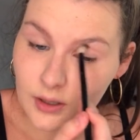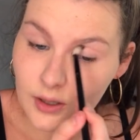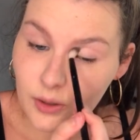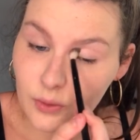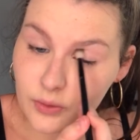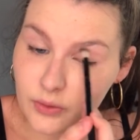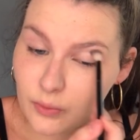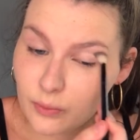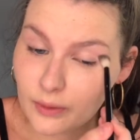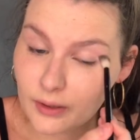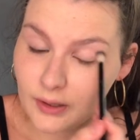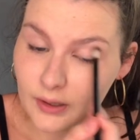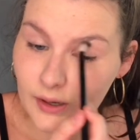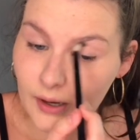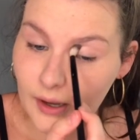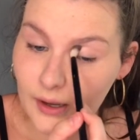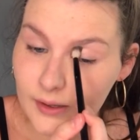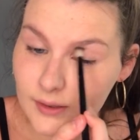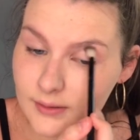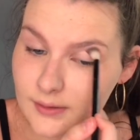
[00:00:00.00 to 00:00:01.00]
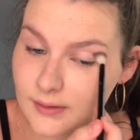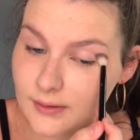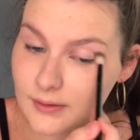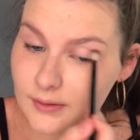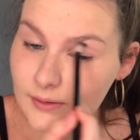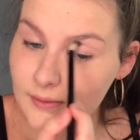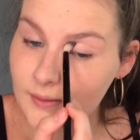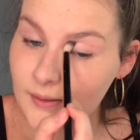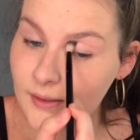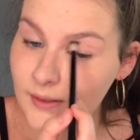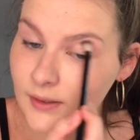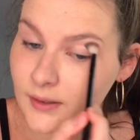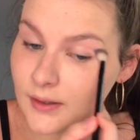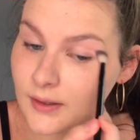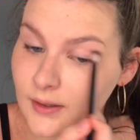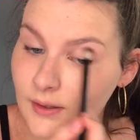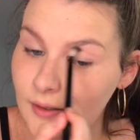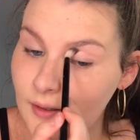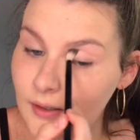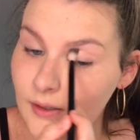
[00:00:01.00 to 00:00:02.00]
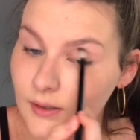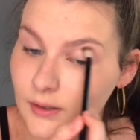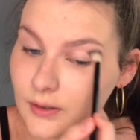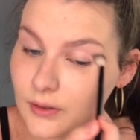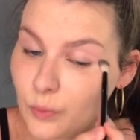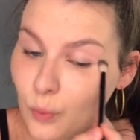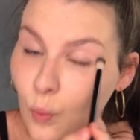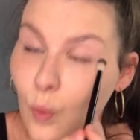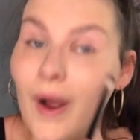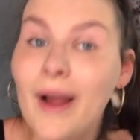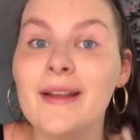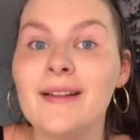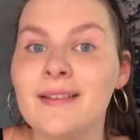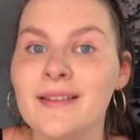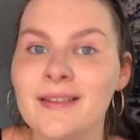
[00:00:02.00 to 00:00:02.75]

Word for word: was really nice. White